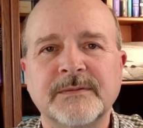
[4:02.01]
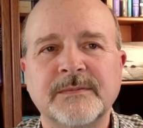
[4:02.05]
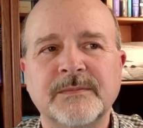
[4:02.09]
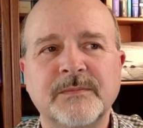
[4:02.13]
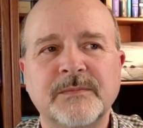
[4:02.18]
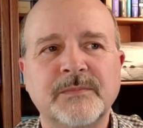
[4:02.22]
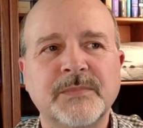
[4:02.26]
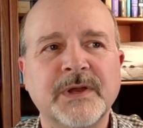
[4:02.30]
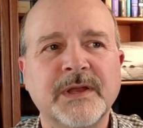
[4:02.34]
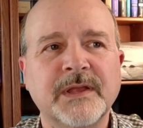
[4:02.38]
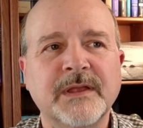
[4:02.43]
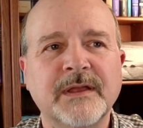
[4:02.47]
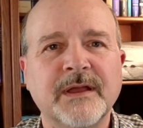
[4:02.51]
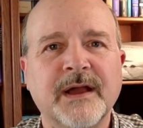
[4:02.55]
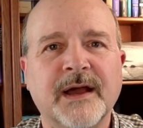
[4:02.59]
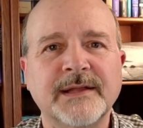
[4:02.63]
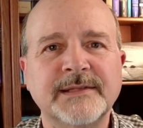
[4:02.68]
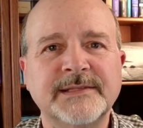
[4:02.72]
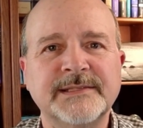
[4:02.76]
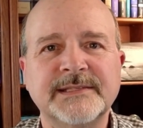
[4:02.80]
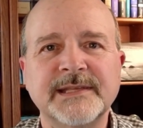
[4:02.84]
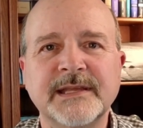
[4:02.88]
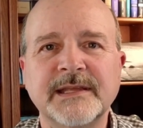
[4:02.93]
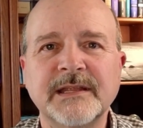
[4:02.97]
But
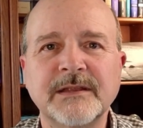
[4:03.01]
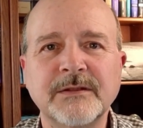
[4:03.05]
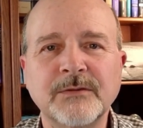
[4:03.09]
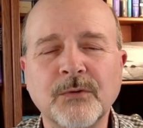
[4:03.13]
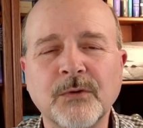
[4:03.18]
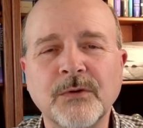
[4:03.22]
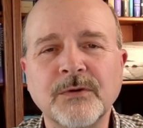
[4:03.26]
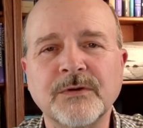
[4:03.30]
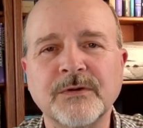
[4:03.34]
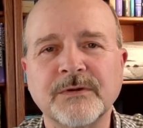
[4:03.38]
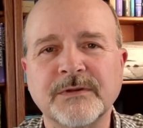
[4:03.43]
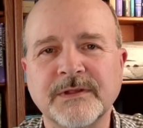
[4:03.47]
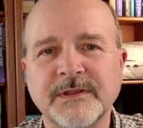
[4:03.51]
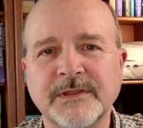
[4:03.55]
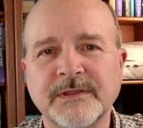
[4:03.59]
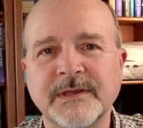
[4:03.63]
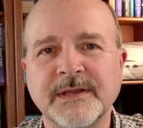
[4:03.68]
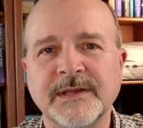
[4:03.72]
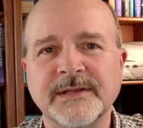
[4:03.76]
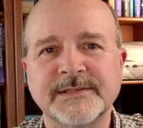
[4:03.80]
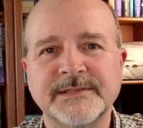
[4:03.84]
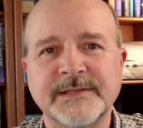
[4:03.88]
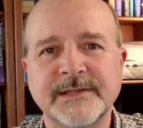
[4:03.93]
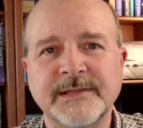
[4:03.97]
God set an order to
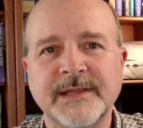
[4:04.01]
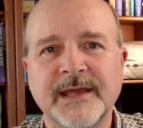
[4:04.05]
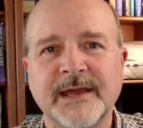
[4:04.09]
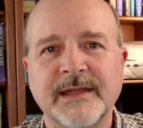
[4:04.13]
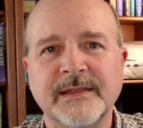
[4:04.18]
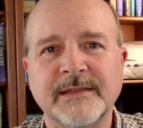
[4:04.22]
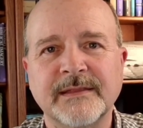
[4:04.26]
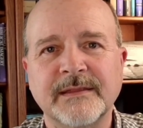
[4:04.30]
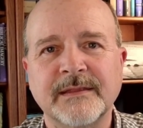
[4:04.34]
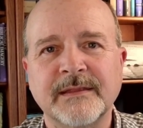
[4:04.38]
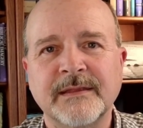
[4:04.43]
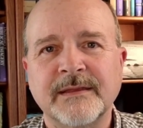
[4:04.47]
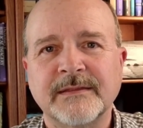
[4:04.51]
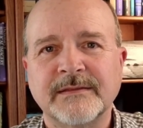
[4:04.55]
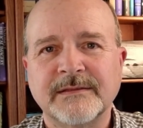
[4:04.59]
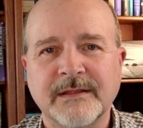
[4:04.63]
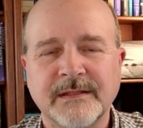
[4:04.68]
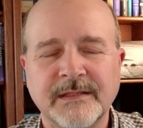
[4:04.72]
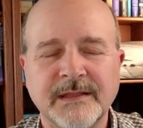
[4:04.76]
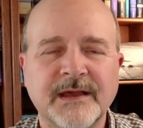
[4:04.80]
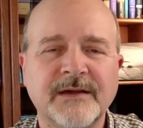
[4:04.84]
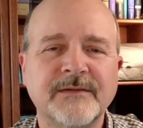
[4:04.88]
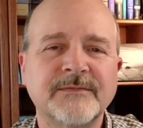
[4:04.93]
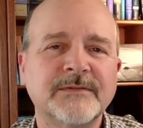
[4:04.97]
things, in that to
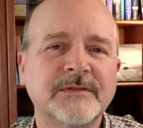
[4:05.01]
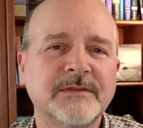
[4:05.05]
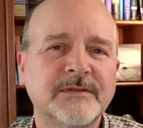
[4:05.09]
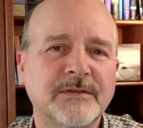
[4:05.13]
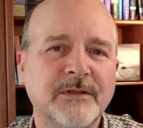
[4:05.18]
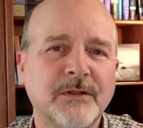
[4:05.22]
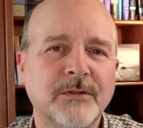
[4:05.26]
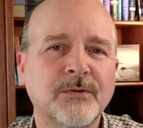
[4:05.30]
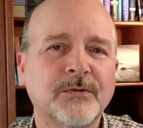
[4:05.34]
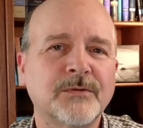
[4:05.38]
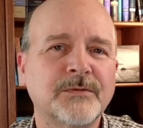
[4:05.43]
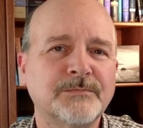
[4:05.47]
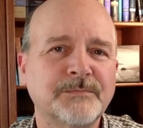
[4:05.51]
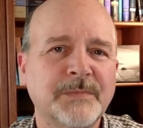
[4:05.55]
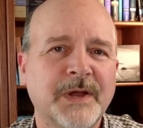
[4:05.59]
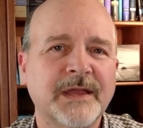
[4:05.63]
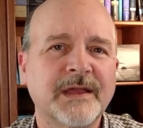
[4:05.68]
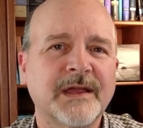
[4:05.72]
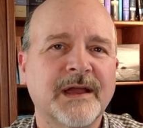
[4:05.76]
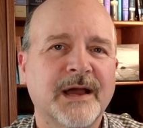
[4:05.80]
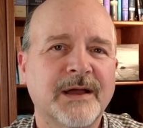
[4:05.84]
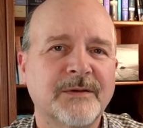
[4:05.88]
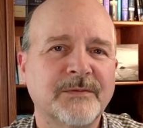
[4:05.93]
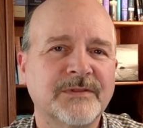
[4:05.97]
love the Lord my
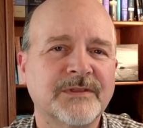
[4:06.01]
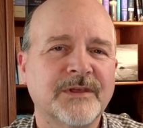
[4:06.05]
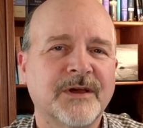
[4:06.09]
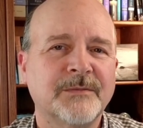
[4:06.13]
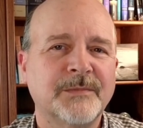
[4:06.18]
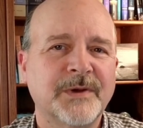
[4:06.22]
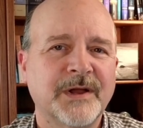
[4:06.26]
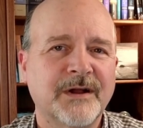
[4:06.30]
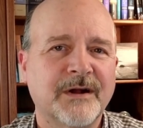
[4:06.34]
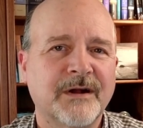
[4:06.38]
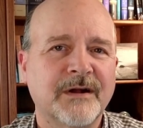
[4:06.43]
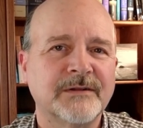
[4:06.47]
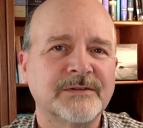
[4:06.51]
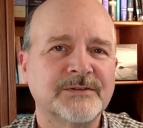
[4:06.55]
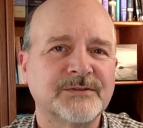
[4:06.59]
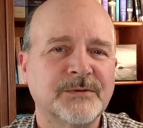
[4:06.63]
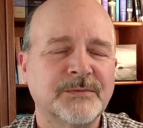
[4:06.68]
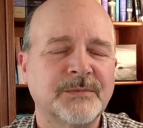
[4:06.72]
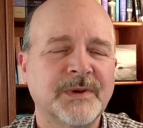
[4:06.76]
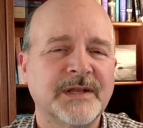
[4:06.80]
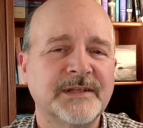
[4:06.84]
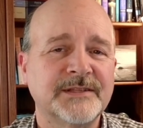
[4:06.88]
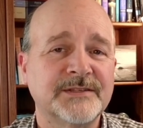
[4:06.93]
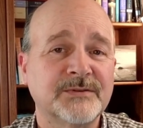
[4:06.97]
God with all my heart,
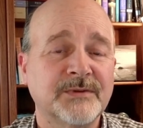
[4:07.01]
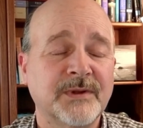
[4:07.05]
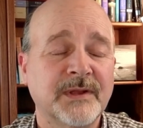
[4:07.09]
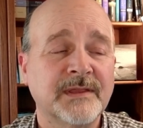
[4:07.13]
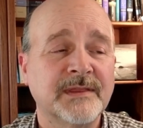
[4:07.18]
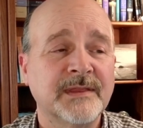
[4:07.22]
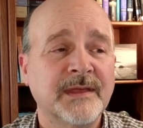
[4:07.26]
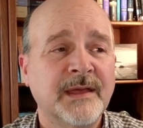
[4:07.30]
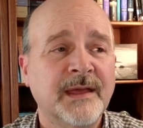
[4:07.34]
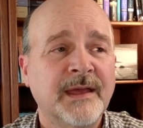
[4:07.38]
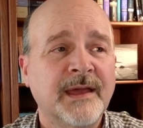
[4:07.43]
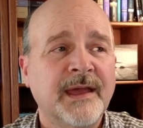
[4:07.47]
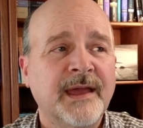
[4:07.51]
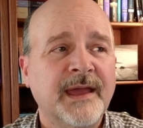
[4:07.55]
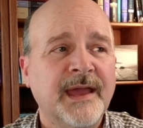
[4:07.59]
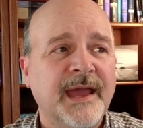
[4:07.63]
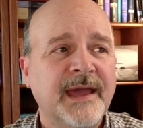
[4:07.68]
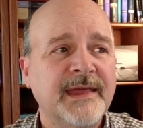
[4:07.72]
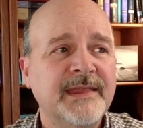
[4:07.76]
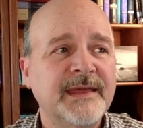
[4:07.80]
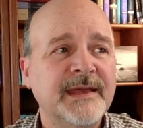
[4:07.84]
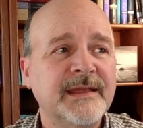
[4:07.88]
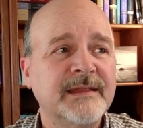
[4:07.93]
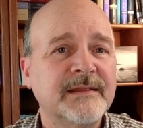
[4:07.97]
soul, mind, and strength,
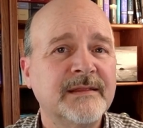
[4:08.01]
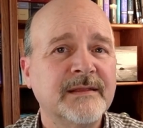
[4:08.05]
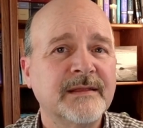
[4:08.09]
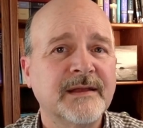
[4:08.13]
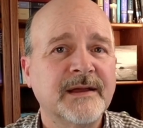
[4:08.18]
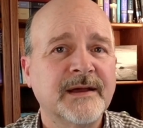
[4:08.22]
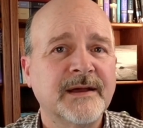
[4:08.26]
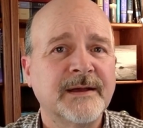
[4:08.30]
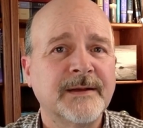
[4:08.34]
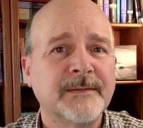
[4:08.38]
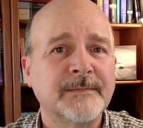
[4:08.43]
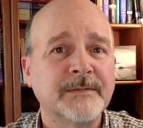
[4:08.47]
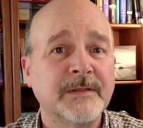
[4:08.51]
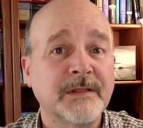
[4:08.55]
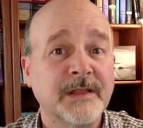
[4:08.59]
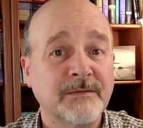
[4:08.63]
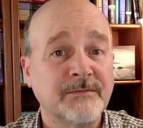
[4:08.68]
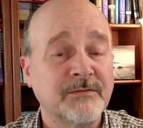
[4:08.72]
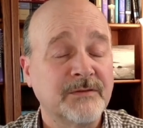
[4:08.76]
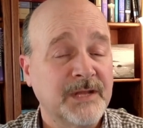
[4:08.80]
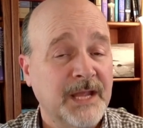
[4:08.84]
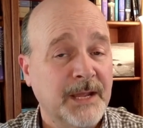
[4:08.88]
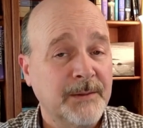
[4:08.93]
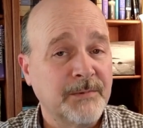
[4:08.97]
and then
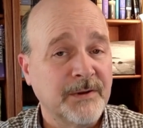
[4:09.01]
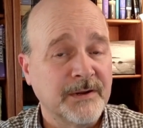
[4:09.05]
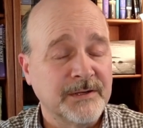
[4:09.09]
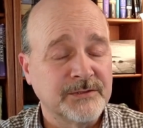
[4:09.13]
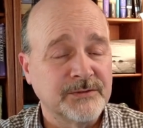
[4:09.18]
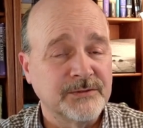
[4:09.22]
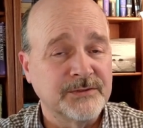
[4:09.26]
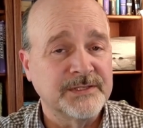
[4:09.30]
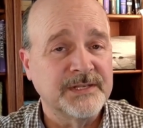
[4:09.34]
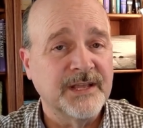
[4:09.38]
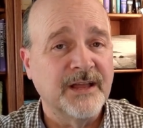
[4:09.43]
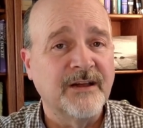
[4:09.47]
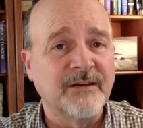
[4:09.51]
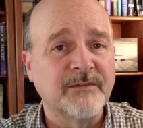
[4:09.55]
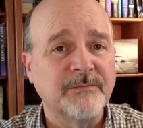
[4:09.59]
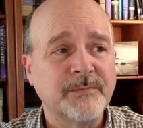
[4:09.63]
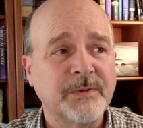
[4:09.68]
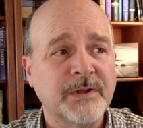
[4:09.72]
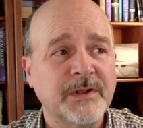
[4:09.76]
love your neighbor as yourself.